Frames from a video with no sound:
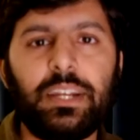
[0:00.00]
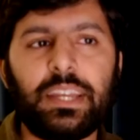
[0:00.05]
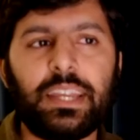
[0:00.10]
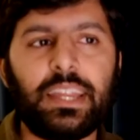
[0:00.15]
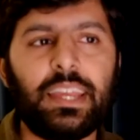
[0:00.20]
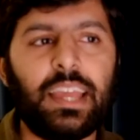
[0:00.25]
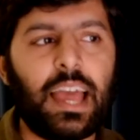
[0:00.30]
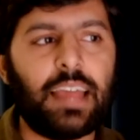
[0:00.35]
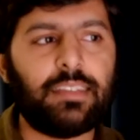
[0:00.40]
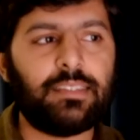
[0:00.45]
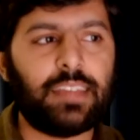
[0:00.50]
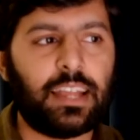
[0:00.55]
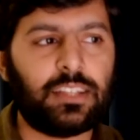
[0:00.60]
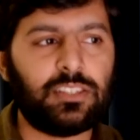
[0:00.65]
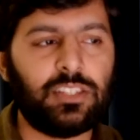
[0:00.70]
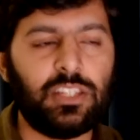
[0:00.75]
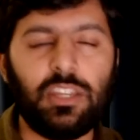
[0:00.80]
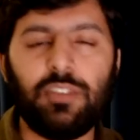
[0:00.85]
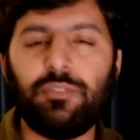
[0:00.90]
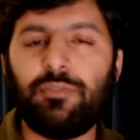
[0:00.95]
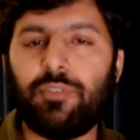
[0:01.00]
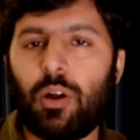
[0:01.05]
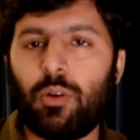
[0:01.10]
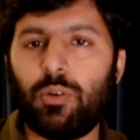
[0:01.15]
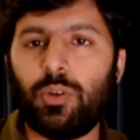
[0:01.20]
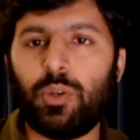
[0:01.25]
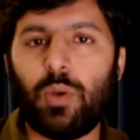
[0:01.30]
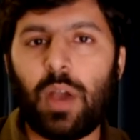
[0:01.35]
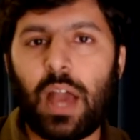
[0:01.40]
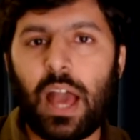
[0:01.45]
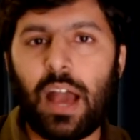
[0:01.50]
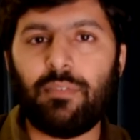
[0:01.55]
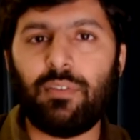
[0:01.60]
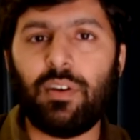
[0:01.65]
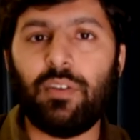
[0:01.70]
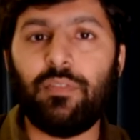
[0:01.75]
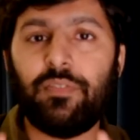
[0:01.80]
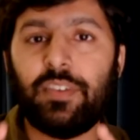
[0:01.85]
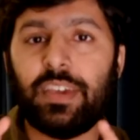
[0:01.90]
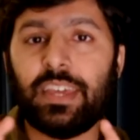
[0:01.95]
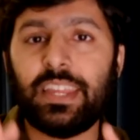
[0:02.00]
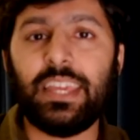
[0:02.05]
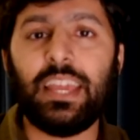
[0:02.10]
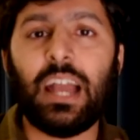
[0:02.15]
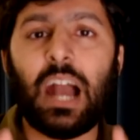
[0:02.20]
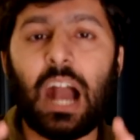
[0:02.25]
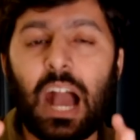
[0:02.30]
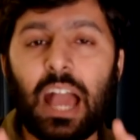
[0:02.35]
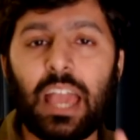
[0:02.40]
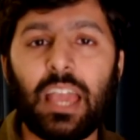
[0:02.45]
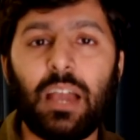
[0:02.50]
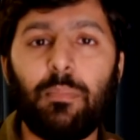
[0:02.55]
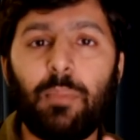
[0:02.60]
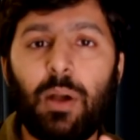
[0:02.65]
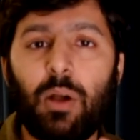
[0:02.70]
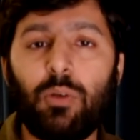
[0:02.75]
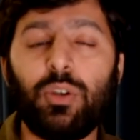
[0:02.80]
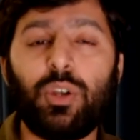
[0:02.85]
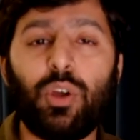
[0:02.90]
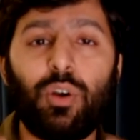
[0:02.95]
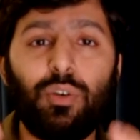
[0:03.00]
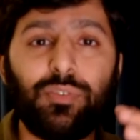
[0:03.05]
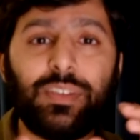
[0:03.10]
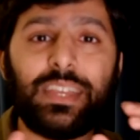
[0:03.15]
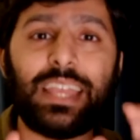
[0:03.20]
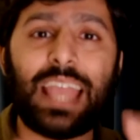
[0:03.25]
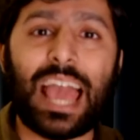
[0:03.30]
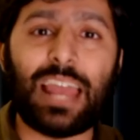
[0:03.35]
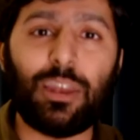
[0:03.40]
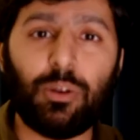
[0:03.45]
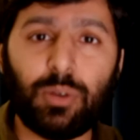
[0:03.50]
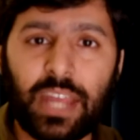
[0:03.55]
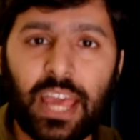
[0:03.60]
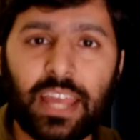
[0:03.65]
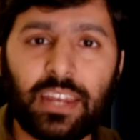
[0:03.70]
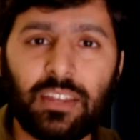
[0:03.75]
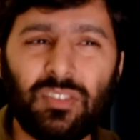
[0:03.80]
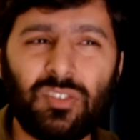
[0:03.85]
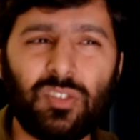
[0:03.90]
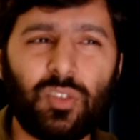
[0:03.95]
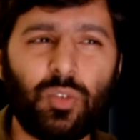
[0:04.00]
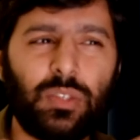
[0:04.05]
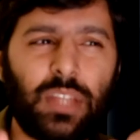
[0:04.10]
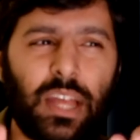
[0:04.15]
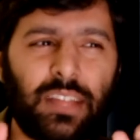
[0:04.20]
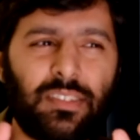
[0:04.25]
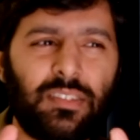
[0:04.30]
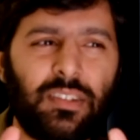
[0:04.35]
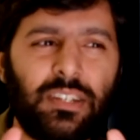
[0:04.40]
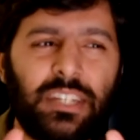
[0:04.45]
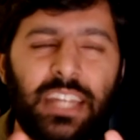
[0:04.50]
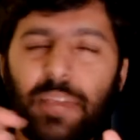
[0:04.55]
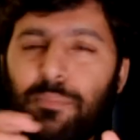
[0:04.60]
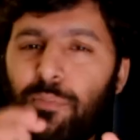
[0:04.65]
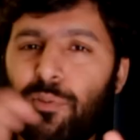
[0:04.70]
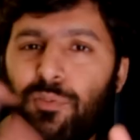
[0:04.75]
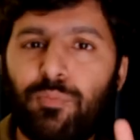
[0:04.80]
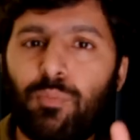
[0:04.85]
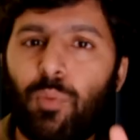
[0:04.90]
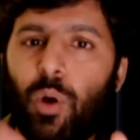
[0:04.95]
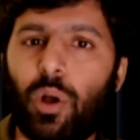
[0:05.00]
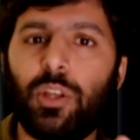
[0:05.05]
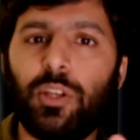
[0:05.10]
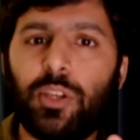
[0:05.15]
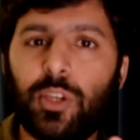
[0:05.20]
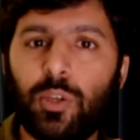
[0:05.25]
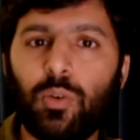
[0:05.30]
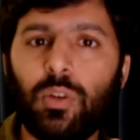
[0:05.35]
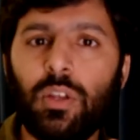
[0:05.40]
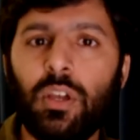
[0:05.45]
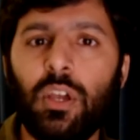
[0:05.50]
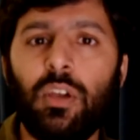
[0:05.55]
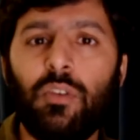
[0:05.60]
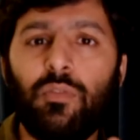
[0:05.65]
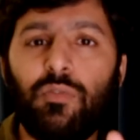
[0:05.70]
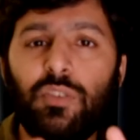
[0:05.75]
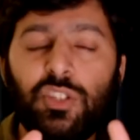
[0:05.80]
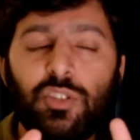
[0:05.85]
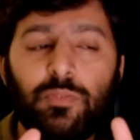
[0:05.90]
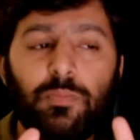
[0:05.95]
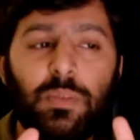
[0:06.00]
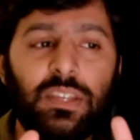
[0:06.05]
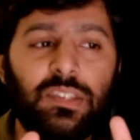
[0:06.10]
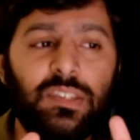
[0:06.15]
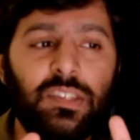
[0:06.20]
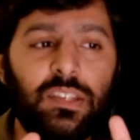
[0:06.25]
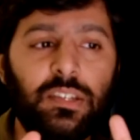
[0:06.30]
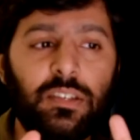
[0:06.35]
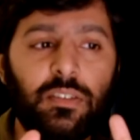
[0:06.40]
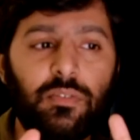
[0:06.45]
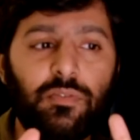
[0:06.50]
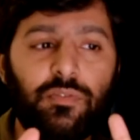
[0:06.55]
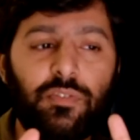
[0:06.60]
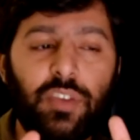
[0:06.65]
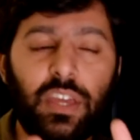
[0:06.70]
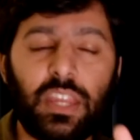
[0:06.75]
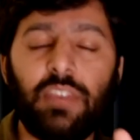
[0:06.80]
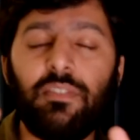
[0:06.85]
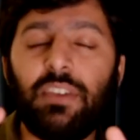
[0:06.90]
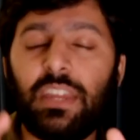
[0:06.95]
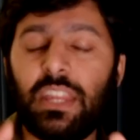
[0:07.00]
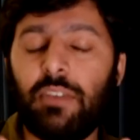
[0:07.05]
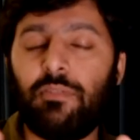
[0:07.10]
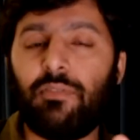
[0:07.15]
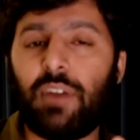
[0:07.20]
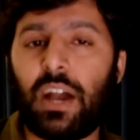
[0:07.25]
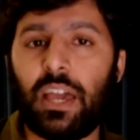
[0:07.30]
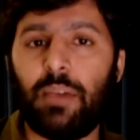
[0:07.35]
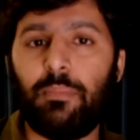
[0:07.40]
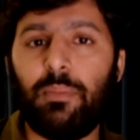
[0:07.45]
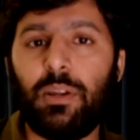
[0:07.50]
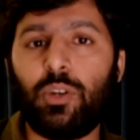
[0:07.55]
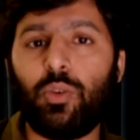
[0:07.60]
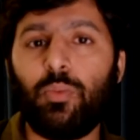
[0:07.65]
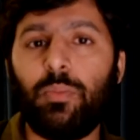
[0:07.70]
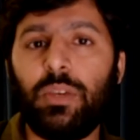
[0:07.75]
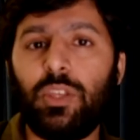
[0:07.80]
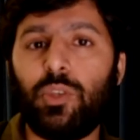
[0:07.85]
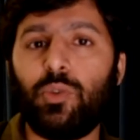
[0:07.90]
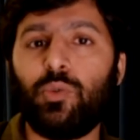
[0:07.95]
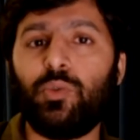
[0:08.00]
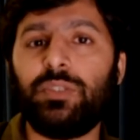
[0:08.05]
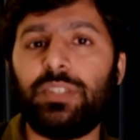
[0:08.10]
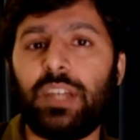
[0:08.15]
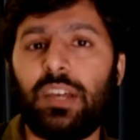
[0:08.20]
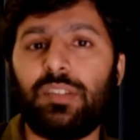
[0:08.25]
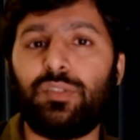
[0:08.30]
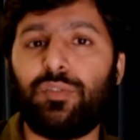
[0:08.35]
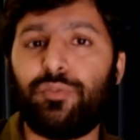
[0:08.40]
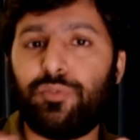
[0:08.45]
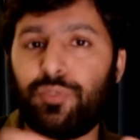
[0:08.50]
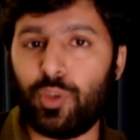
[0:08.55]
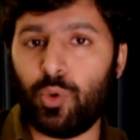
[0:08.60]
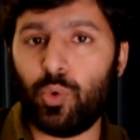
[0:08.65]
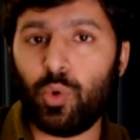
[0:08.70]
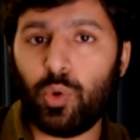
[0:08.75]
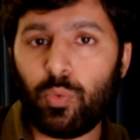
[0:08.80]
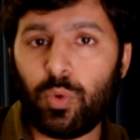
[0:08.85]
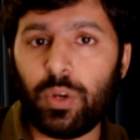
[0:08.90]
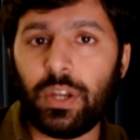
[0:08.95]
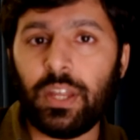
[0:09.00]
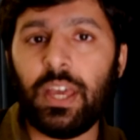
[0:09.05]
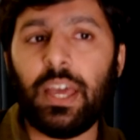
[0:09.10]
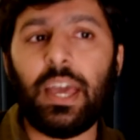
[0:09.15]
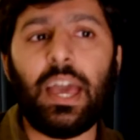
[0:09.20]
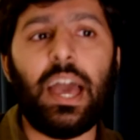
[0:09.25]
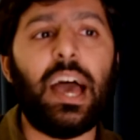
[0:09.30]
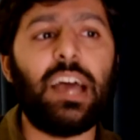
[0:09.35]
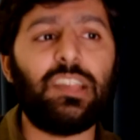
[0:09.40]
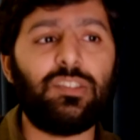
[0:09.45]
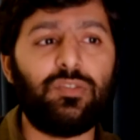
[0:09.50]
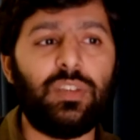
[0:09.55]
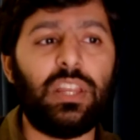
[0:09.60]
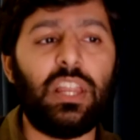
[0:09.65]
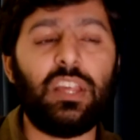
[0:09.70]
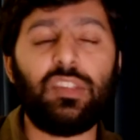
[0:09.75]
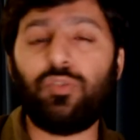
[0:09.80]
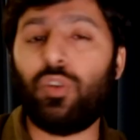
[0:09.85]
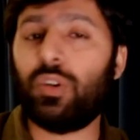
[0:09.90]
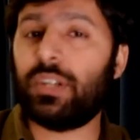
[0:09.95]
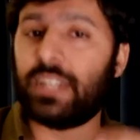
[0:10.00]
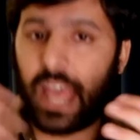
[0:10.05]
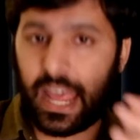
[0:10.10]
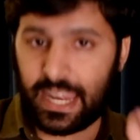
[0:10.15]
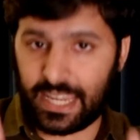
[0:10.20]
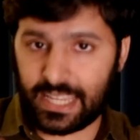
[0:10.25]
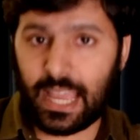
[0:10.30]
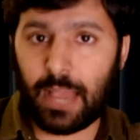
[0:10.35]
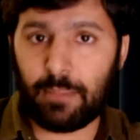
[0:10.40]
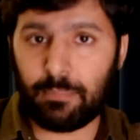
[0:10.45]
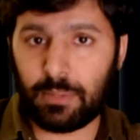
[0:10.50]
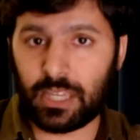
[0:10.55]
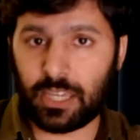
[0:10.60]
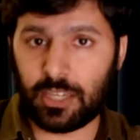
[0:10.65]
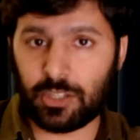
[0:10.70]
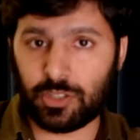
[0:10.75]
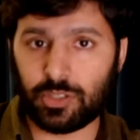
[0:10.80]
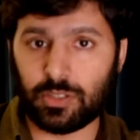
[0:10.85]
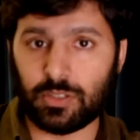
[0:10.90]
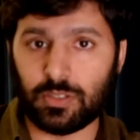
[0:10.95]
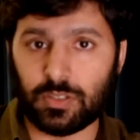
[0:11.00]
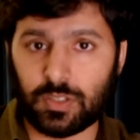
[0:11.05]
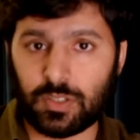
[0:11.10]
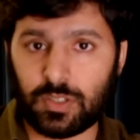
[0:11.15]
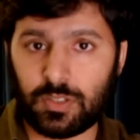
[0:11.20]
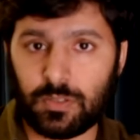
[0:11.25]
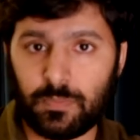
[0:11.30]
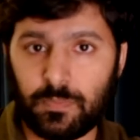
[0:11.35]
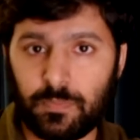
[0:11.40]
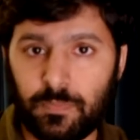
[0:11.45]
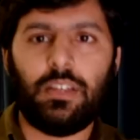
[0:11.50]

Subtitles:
tree is actually found to have a very high amount of gallotannins. So that's a type of molecule which makes it very, very viable to be used as a fuel wood as well as for tanning applications.